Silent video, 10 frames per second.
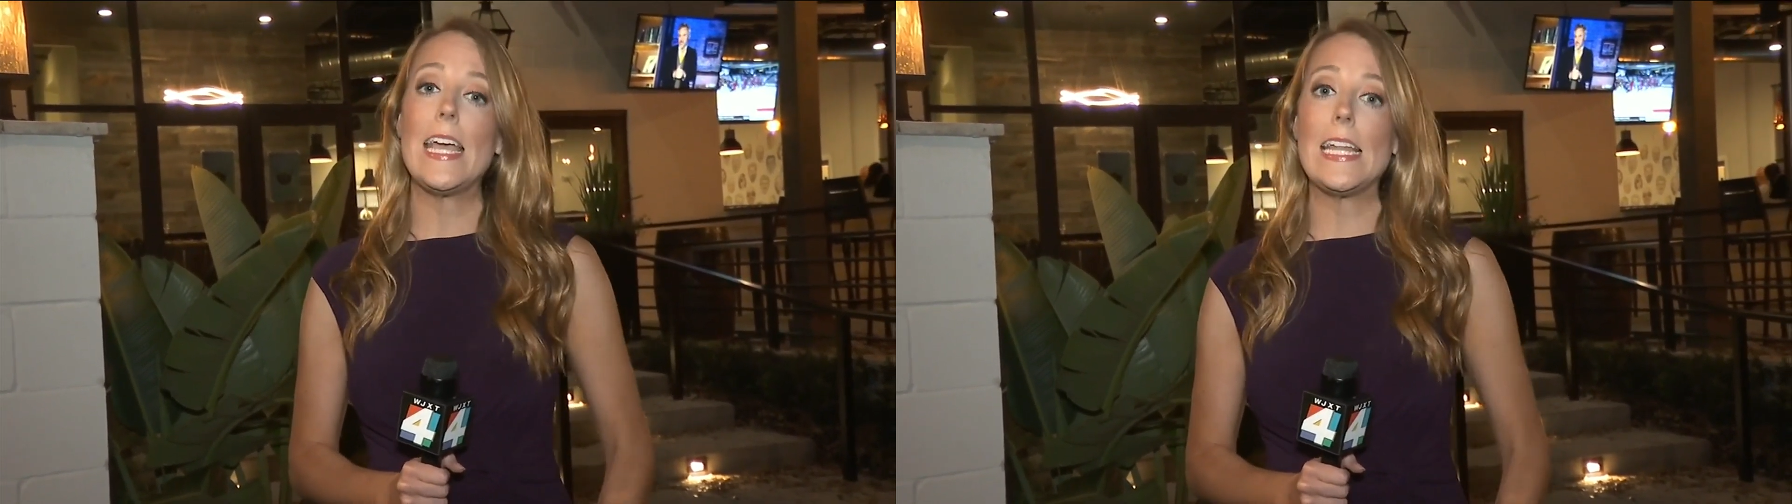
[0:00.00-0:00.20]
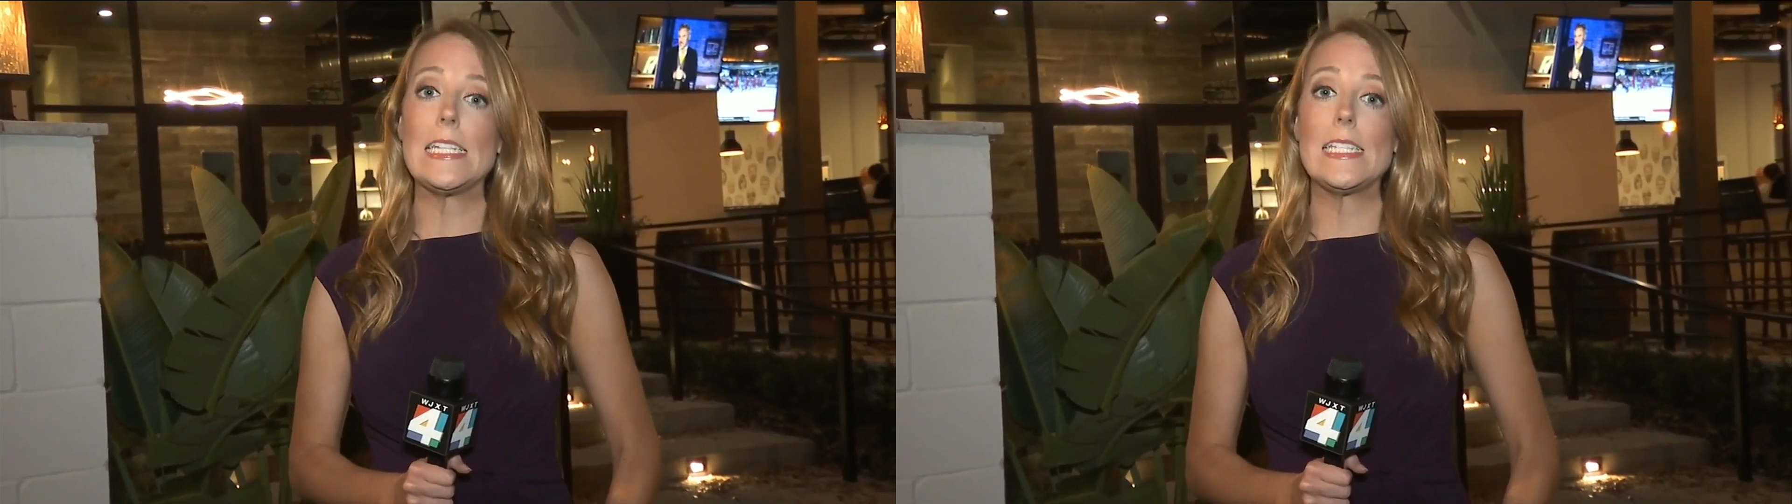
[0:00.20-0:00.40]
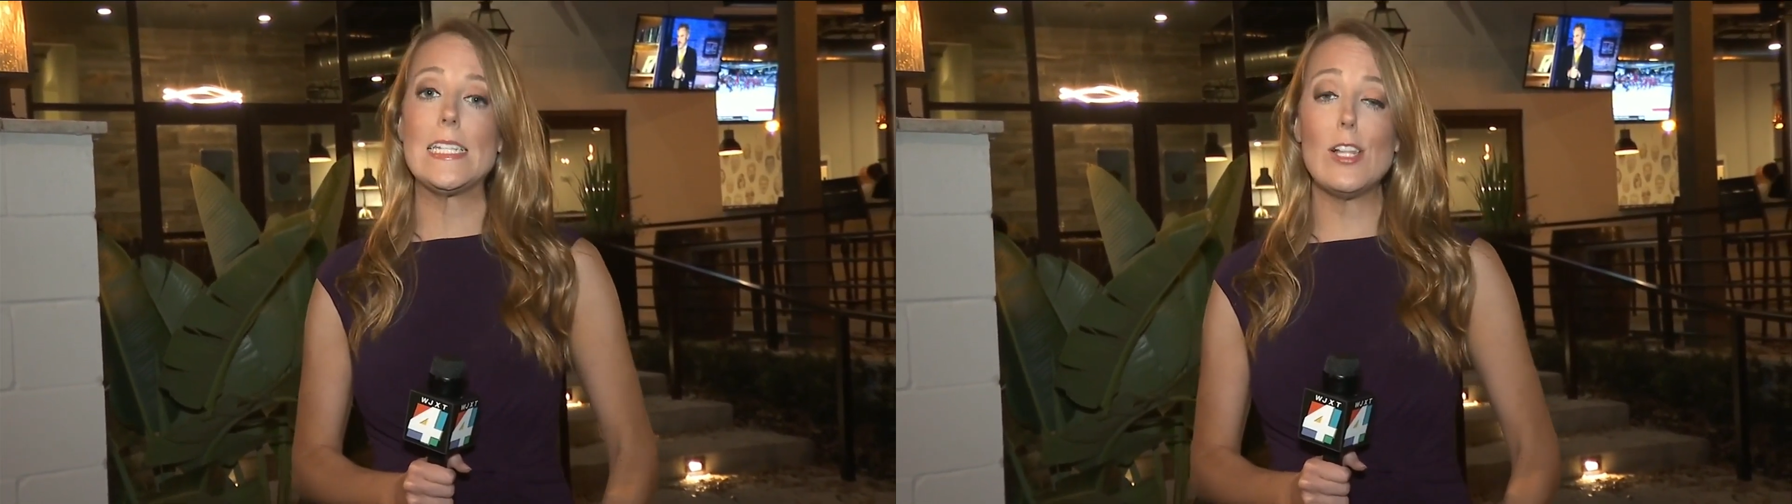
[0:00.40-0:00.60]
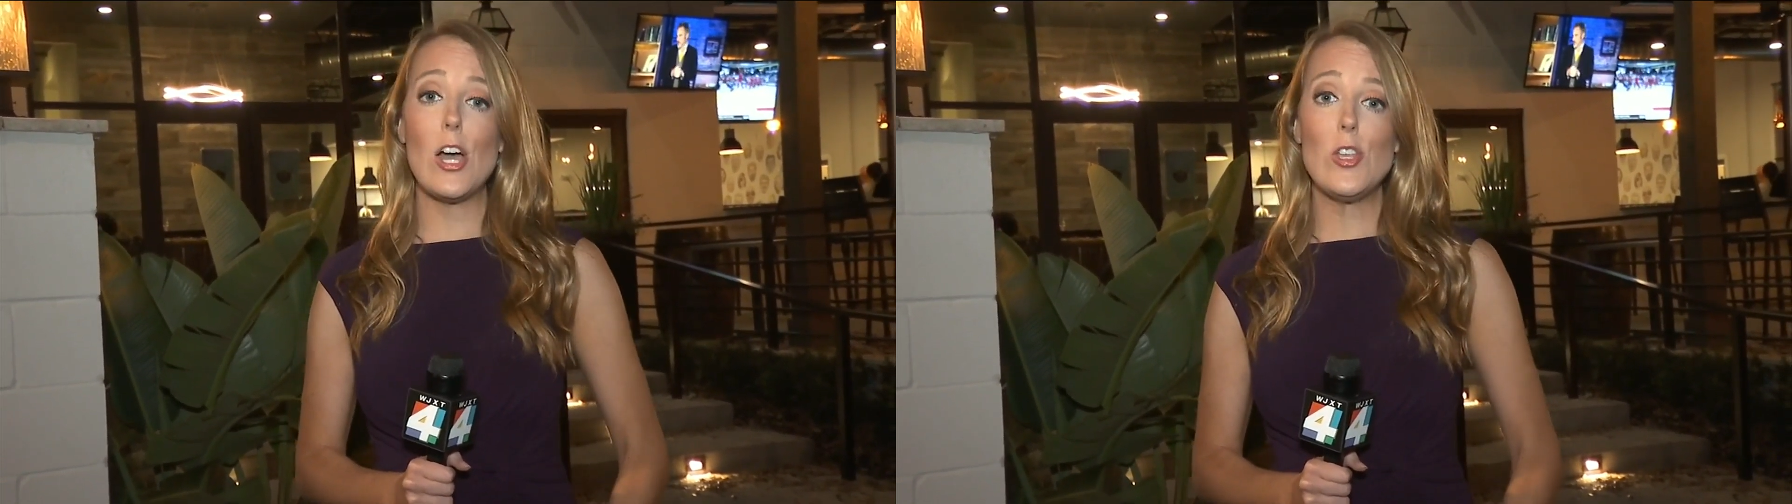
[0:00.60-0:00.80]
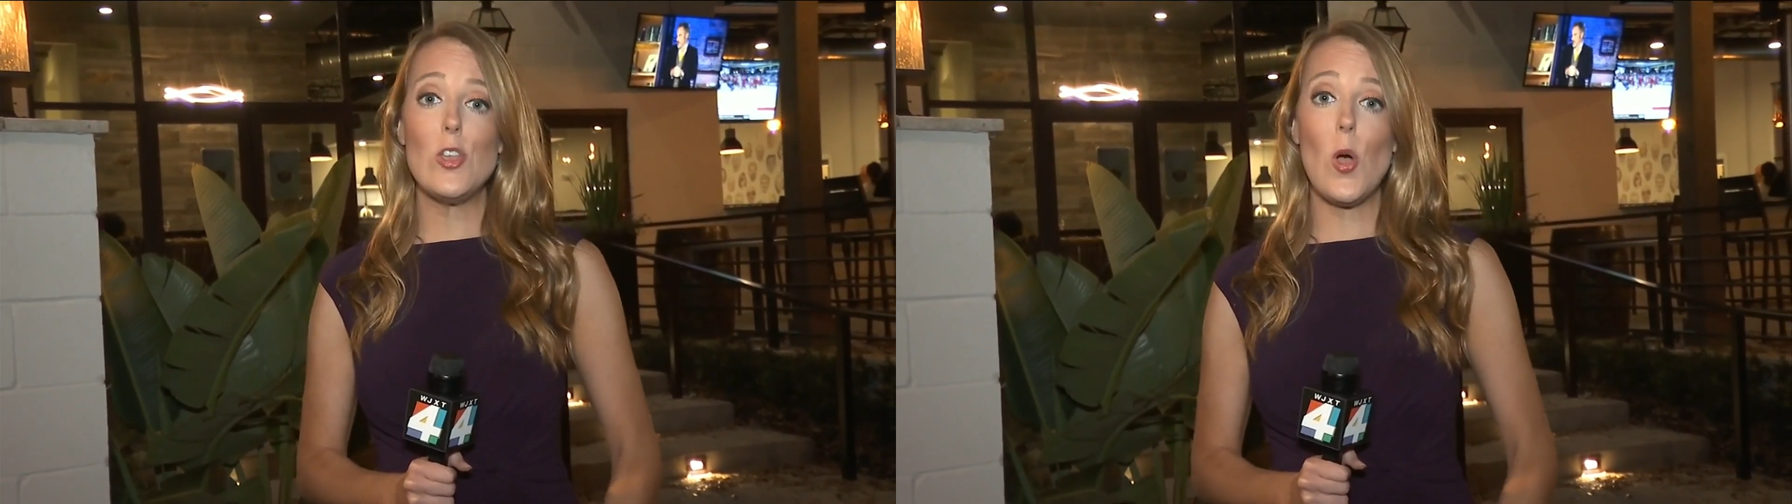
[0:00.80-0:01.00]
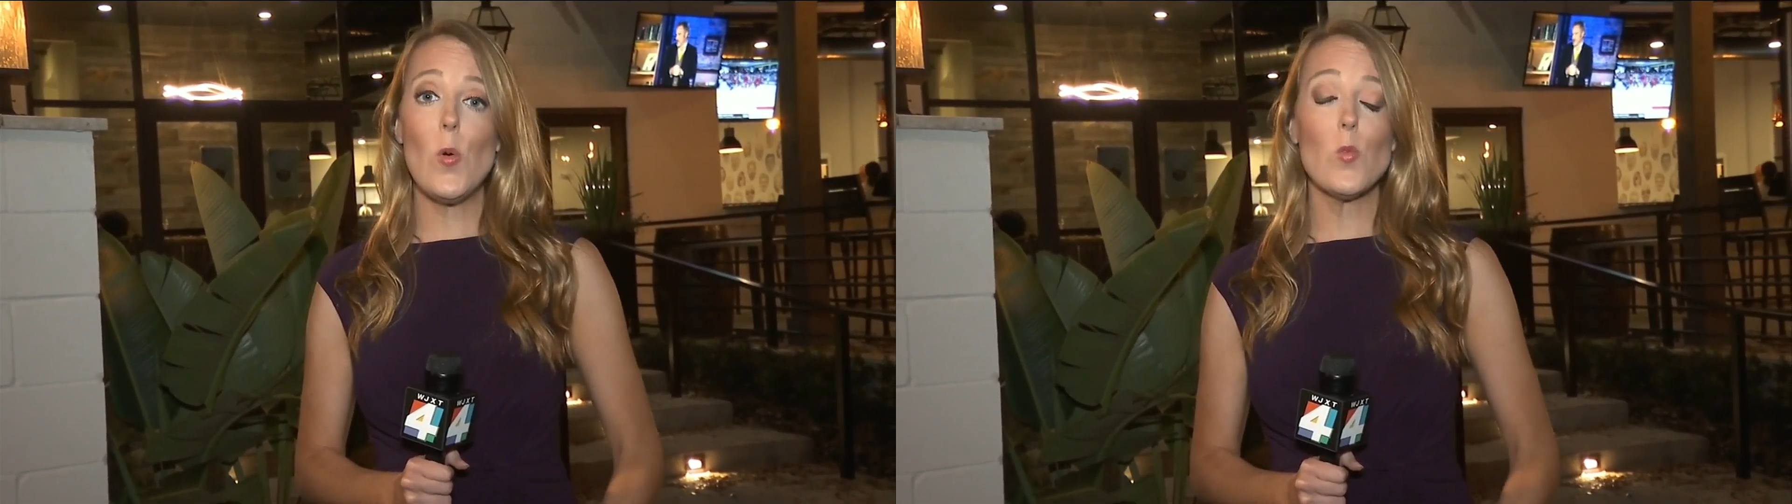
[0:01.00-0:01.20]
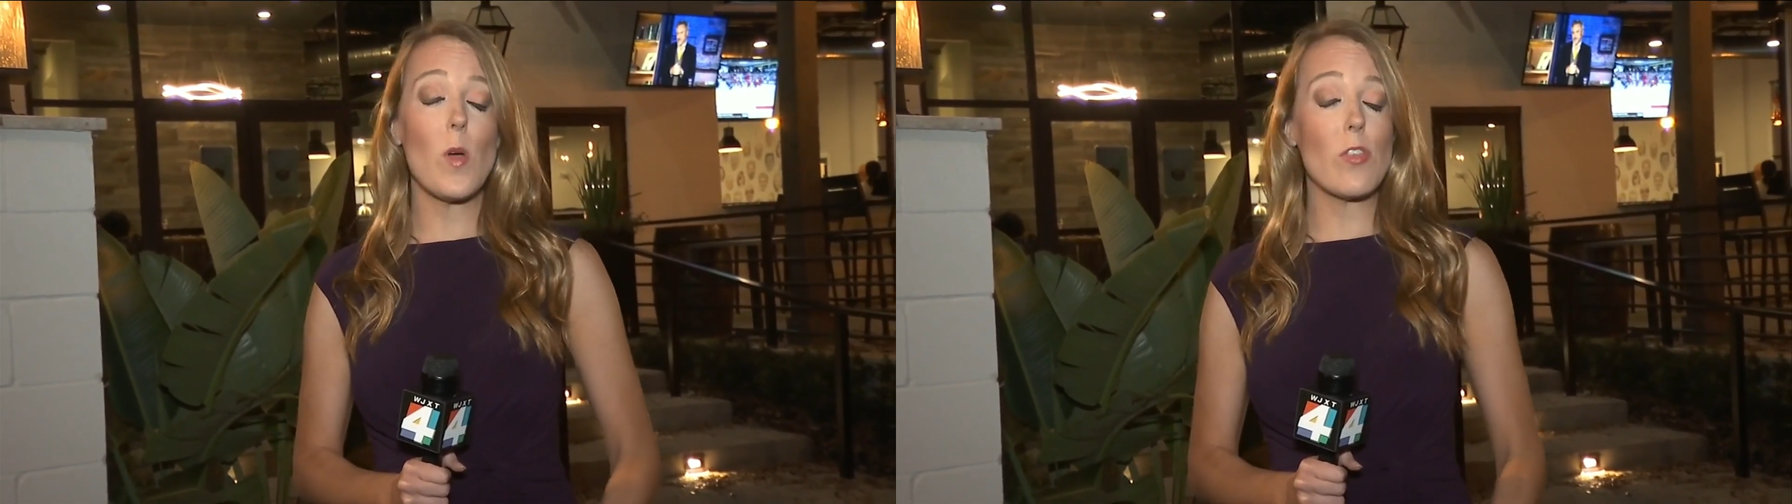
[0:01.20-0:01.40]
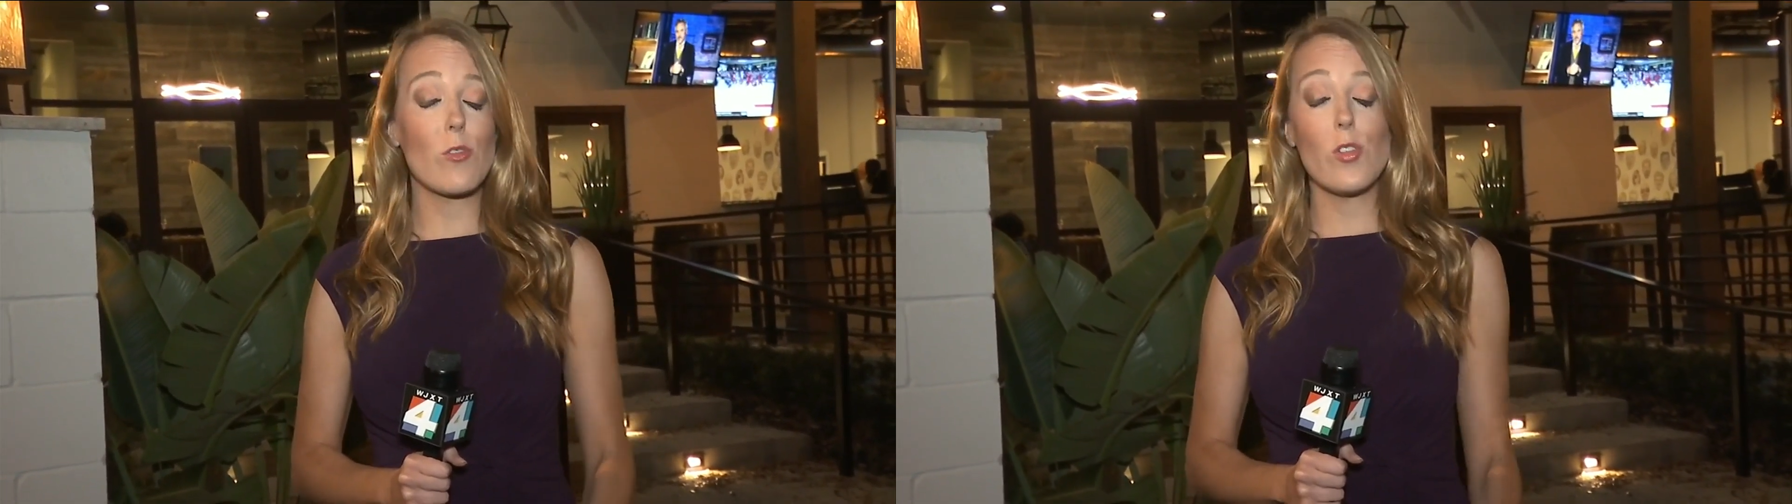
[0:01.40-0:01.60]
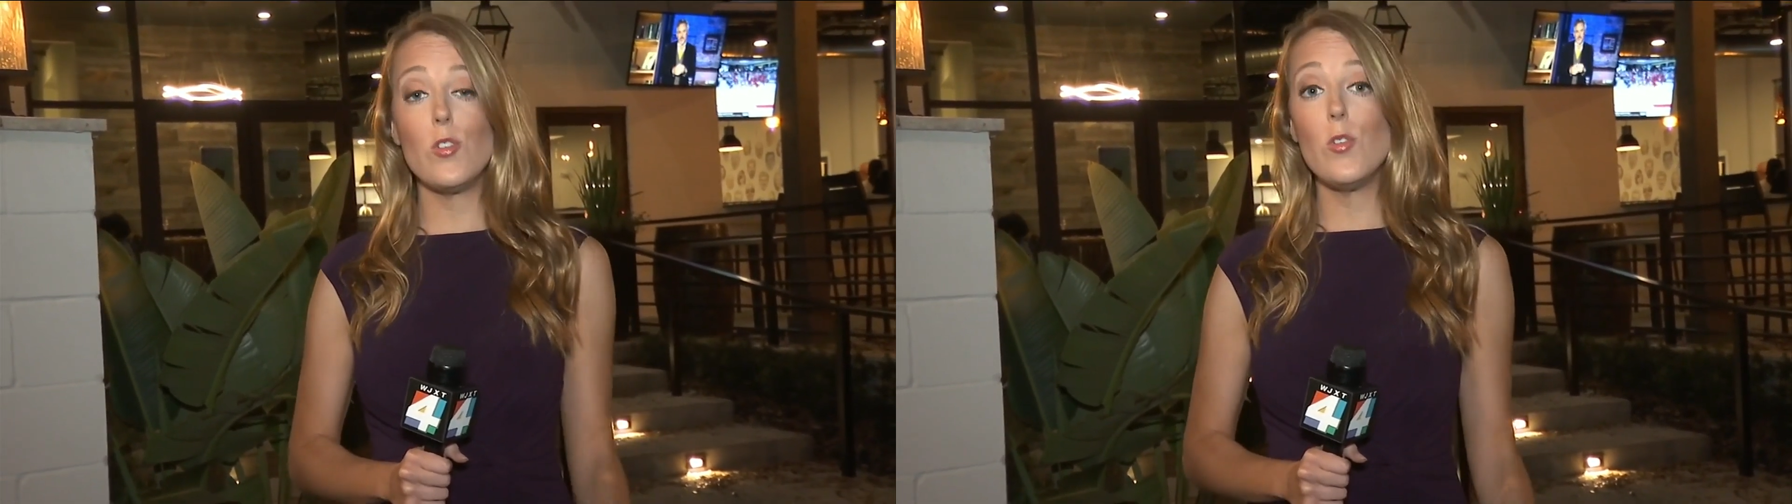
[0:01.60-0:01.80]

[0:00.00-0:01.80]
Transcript: It is still unknown whether the